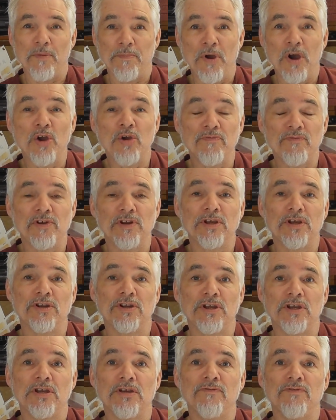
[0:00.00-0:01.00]
I'm hopefully going
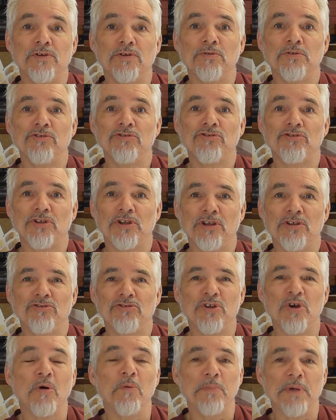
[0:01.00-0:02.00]
to give you
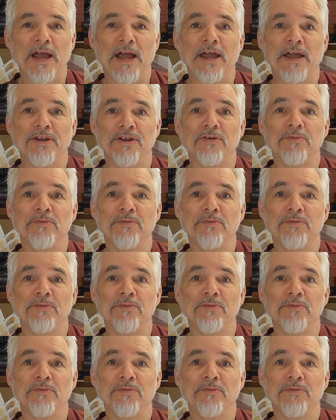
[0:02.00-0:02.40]
is not bad.